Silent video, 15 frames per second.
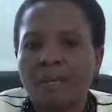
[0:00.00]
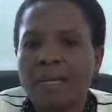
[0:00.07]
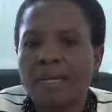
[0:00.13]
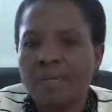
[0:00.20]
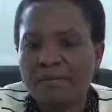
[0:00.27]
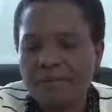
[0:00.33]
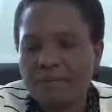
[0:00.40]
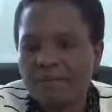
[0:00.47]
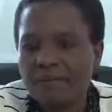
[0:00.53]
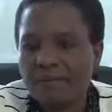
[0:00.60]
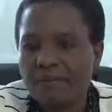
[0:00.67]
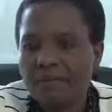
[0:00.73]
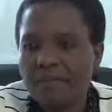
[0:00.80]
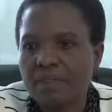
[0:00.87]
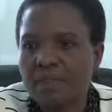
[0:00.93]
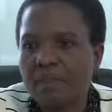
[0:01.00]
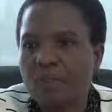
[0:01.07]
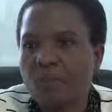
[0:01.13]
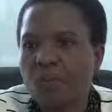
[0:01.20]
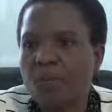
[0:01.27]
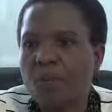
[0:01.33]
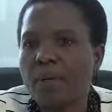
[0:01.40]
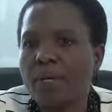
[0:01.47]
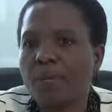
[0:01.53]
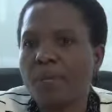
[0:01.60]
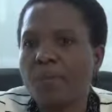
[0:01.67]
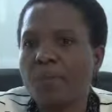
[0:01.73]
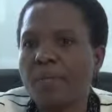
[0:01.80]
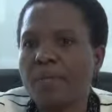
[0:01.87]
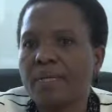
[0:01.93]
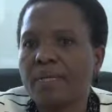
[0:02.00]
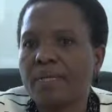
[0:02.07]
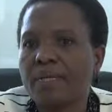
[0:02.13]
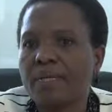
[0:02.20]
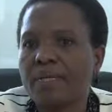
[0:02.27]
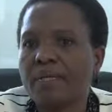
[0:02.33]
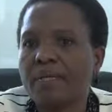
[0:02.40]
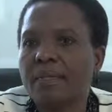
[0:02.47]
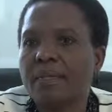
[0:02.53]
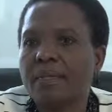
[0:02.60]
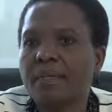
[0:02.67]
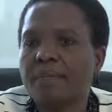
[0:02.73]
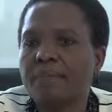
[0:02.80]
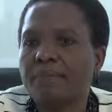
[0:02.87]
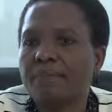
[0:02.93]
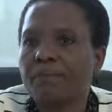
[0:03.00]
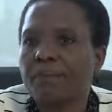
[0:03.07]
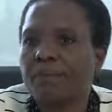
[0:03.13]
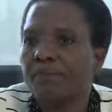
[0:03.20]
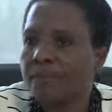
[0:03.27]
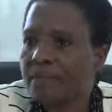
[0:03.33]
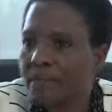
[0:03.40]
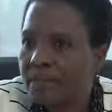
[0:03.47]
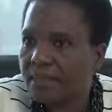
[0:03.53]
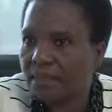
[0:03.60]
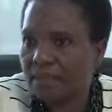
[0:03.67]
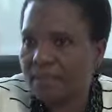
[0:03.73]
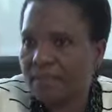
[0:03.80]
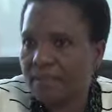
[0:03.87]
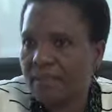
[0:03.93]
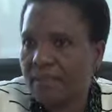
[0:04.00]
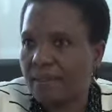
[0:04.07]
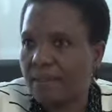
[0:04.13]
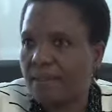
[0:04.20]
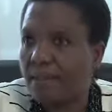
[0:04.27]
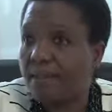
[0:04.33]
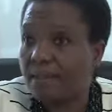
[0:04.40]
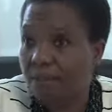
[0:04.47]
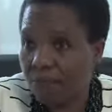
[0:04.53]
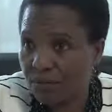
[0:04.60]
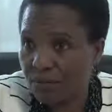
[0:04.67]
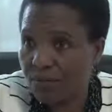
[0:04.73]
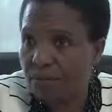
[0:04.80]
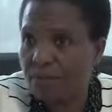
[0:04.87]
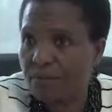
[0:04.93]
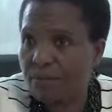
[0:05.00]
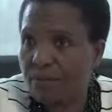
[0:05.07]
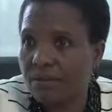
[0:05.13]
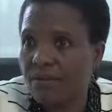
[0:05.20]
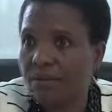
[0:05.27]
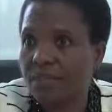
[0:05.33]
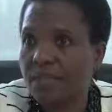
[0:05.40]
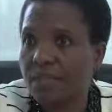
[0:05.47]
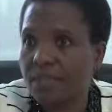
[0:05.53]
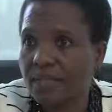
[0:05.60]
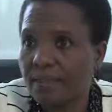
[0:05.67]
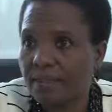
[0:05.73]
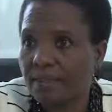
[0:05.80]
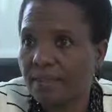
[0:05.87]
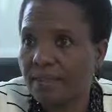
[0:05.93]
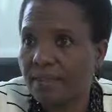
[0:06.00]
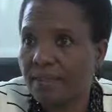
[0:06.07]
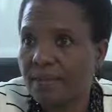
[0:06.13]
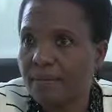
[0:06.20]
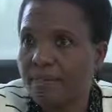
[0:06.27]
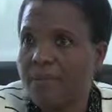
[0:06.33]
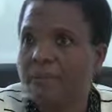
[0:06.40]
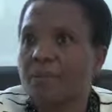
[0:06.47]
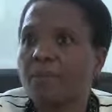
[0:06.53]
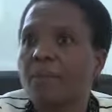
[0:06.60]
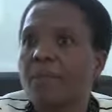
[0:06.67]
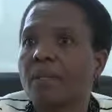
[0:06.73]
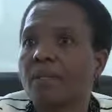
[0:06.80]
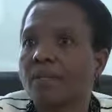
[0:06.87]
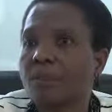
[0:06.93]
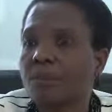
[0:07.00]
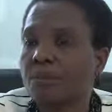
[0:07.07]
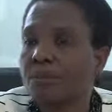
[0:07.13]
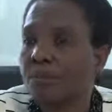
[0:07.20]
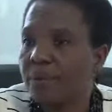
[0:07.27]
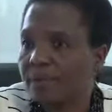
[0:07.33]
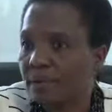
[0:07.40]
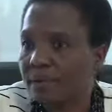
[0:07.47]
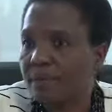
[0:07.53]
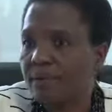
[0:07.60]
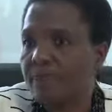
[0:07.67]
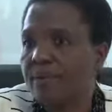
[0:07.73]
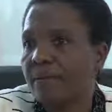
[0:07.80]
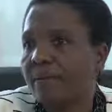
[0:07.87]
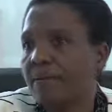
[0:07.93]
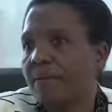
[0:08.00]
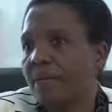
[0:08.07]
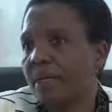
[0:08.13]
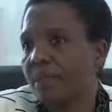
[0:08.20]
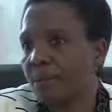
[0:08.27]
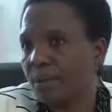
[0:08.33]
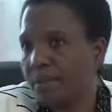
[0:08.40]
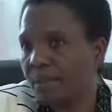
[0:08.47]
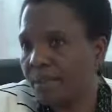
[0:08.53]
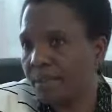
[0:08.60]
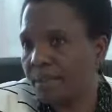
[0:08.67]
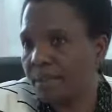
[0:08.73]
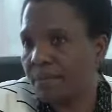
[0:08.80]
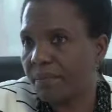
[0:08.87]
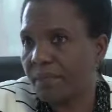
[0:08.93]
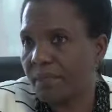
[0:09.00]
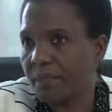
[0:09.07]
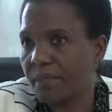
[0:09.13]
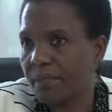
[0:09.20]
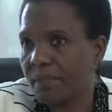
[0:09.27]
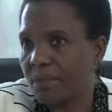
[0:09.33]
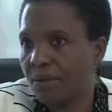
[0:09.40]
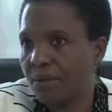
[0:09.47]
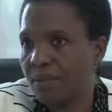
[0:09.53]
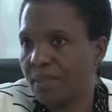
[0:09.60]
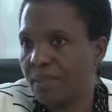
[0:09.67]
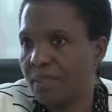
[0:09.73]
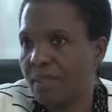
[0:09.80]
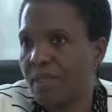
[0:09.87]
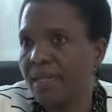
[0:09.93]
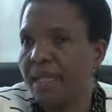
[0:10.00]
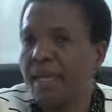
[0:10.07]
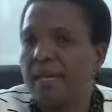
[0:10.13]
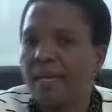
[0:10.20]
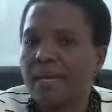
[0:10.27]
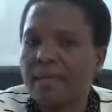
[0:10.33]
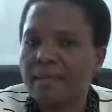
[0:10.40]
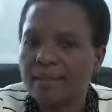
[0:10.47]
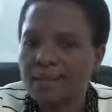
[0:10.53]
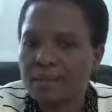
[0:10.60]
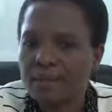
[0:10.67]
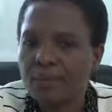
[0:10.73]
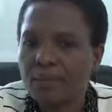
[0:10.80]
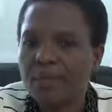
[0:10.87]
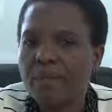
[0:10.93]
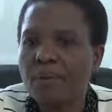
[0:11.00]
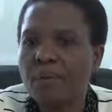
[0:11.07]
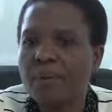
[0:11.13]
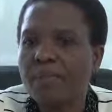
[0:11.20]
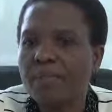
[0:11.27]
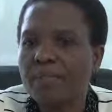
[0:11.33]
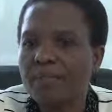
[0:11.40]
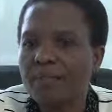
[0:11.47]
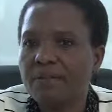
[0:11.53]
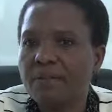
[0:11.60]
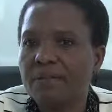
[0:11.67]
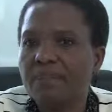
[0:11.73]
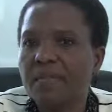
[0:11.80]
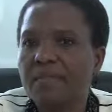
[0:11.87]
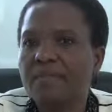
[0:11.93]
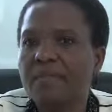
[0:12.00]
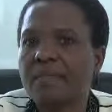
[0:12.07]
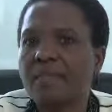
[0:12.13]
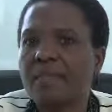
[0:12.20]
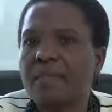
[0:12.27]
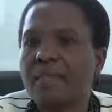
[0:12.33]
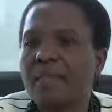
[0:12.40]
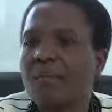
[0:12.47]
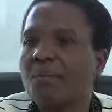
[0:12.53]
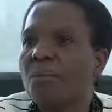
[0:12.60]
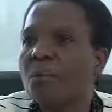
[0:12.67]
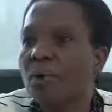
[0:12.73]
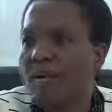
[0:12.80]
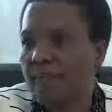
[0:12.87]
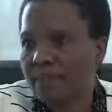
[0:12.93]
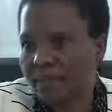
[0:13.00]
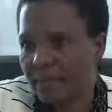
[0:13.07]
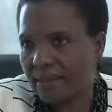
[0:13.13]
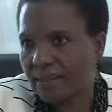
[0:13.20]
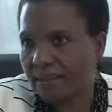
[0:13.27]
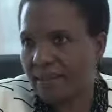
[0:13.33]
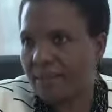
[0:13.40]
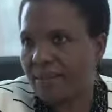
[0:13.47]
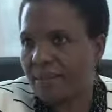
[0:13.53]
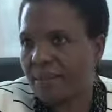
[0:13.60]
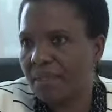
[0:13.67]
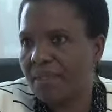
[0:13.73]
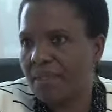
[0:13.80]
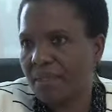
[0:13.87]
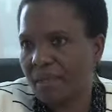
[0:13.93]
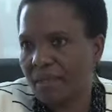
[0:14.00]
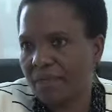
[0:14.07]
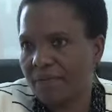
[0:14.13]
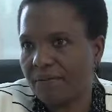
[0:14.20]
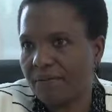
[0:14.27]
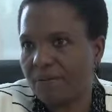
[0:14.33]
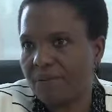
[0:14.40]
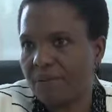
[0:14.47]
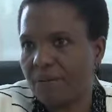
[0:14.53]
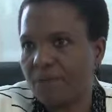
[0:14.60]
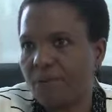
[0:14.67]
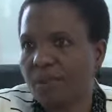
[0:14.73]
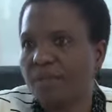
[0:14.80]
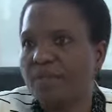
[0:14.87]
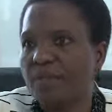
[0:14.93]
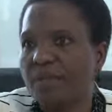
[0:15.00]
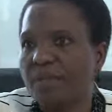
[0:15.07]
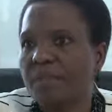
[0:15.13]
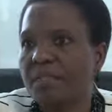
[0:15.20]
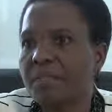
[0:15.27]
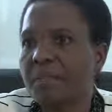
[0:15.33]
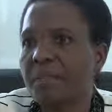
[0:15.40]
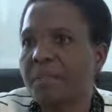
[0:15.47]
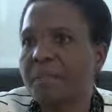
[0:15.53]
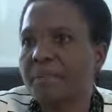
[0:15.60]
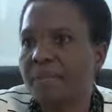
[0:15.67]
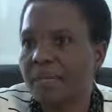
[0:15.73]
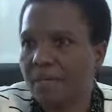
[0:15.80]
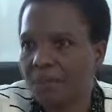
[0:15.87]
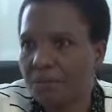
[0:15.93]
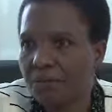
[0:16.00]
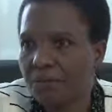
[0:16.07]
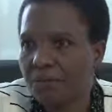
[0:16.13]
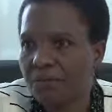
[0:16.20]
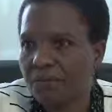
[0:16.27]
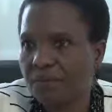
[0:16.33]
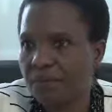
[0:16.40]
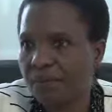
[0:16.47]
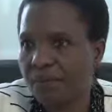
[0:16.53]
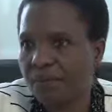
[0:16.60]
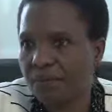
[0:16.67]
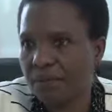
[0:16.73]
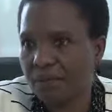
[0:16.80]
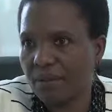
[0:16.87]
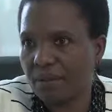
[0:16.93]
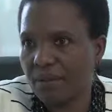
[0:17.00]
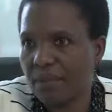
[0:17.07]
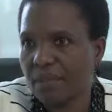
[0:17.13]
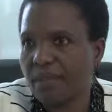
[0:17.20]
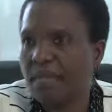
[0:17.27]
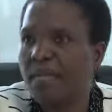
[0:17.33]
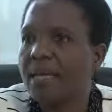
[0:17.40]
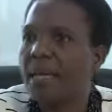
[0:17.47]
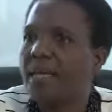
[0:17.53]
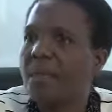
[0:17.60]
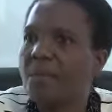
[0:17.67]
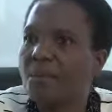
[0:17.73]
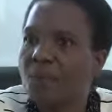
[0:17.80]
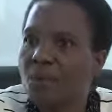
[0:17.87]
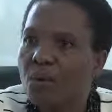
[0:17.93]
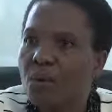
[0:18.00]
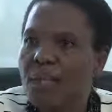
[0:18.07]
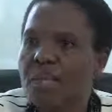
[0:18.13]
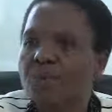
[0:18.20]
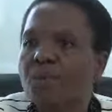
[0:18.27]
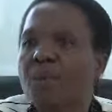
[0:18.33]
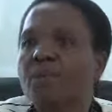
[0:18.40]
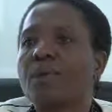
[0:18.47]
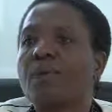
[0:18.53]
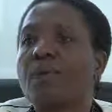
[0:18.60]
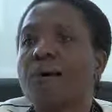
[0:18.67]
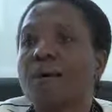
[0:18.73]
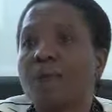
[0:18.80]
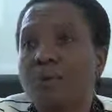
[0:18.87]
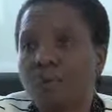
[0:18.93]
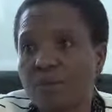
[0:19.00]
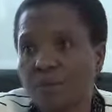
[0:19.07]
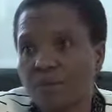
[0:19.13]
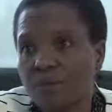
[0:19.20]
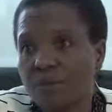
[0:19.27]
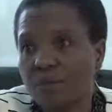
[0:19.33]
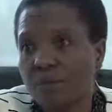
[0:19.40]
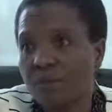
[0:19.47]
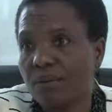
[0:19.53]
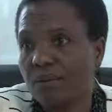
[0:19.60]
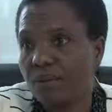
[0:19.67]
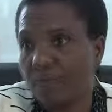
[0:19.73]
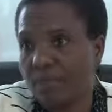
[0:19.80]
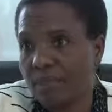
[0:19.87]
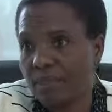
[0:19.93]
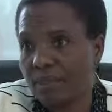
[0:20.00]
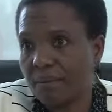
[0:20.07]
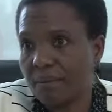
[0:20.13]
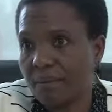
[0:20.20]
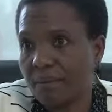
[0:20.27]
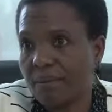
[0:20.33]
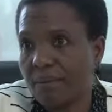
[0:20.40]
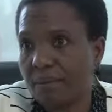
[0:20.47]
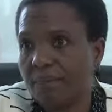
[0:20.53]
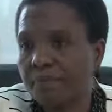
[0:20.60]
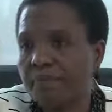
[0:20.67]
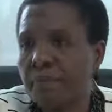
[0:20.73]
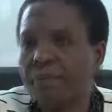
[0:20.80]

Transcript: We have a service where we facilitate interviews for journalists with our leadership here at the Commission. And in this way, we believe that the more access that media have to information coming out of the African Union, the more it will go out to the ordinary people.